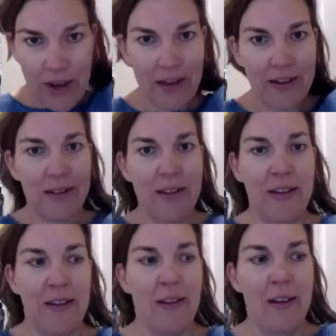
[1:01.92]
and
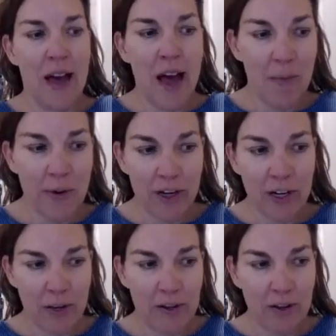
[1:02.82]
Albuquerque,
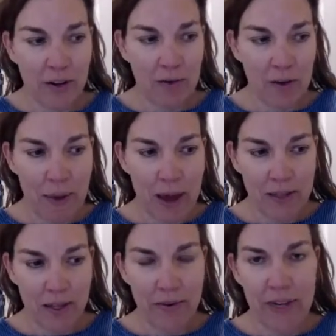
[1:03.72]
we used to go through El
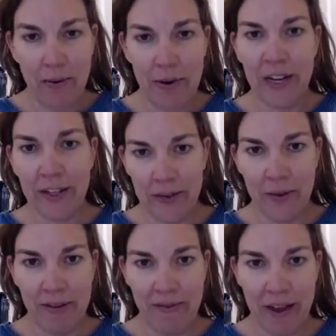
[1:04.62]
Paso. Now we take
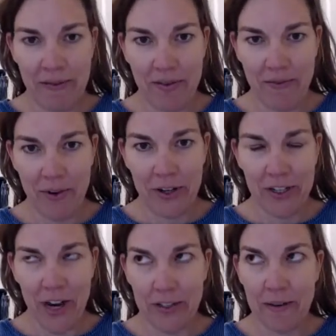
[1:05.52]
285
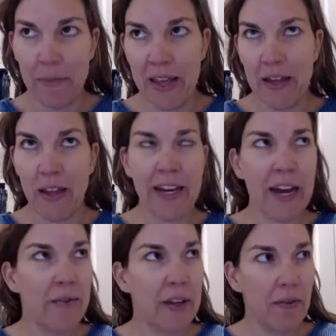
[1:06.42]
Stockton, but I
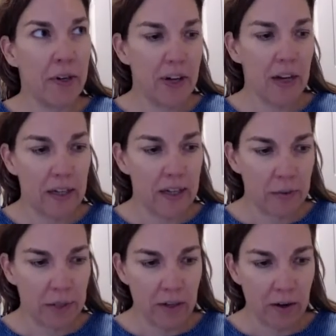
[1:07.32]
don't think Port Stockton has
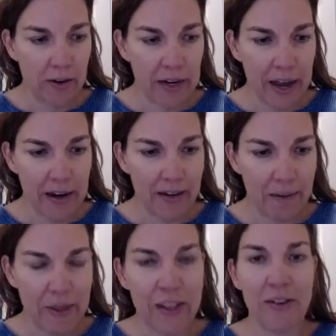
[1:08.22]
switched over yet.
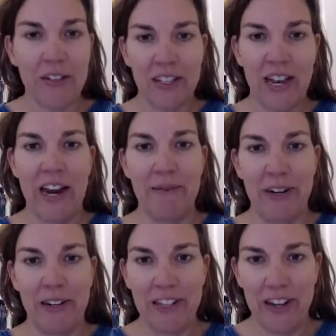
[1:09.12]
But there is a sign when
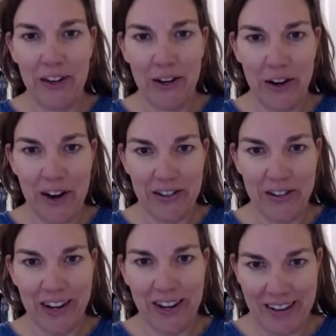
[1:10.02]
it'll tell you you're
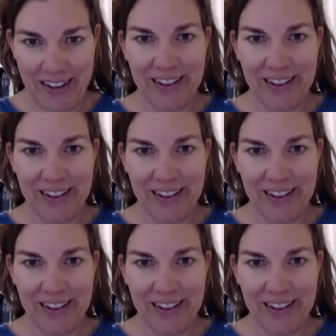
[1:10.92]
entering.